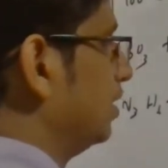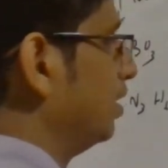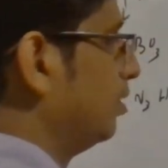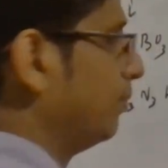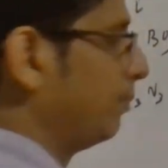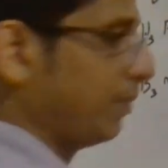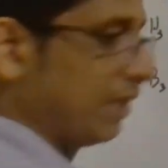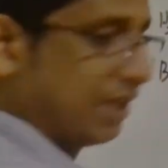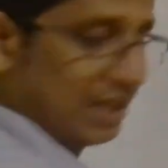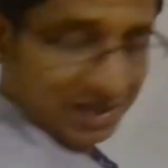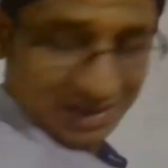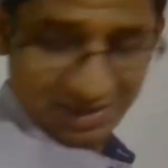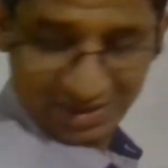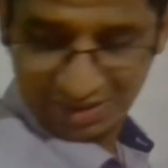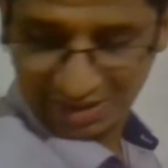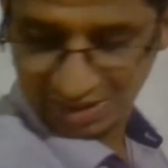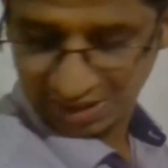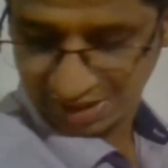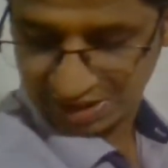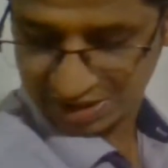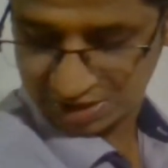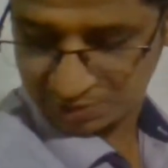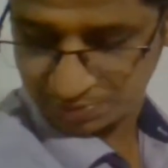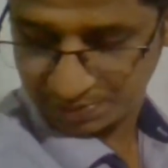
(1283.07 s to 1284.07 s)
plus
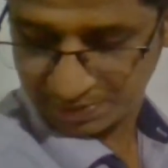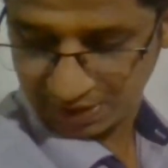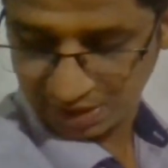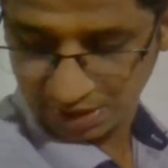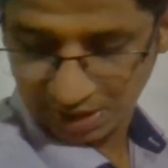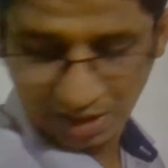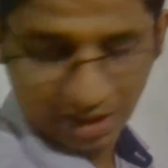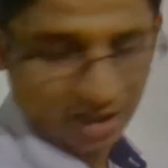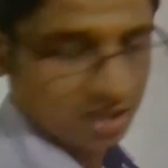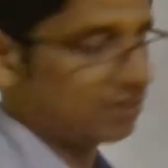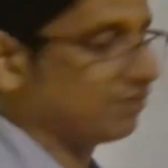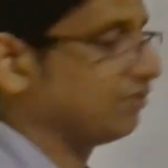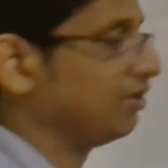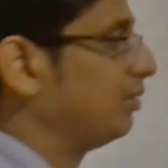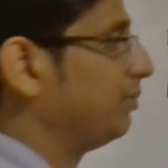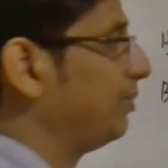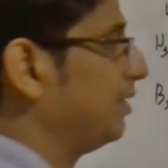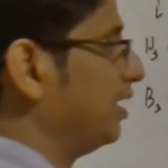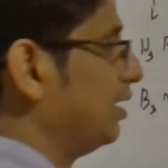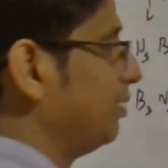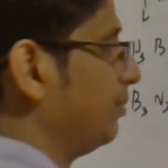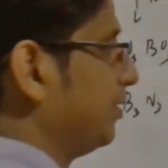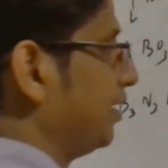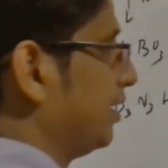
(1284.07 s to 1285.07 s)
HBr will be
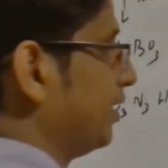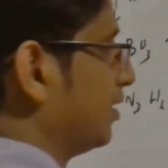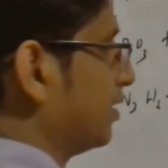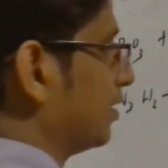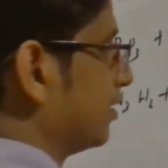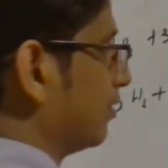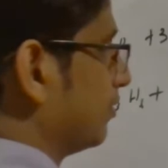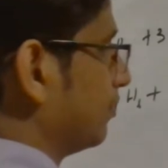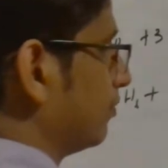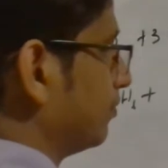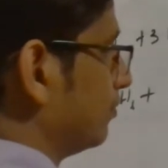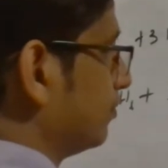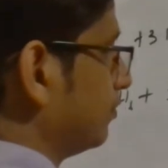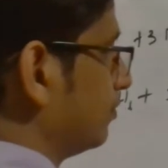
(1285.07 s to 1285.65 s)
eliminated.